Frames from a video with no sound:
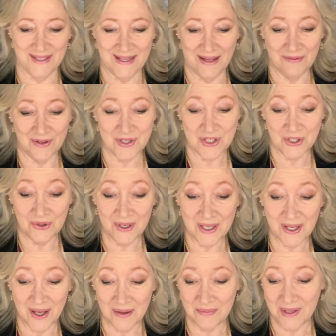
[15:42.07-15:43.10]
They were
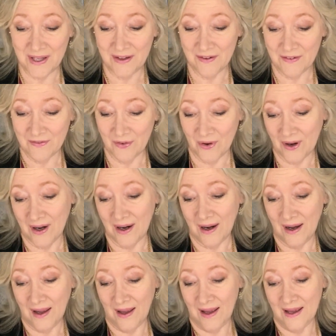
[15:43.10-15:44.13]
chewing on me for
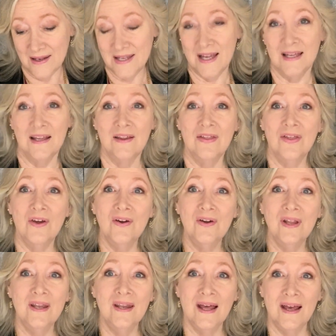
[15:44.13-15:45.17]
taking
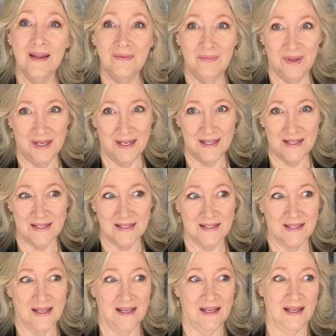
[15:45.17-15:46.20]
39 minutes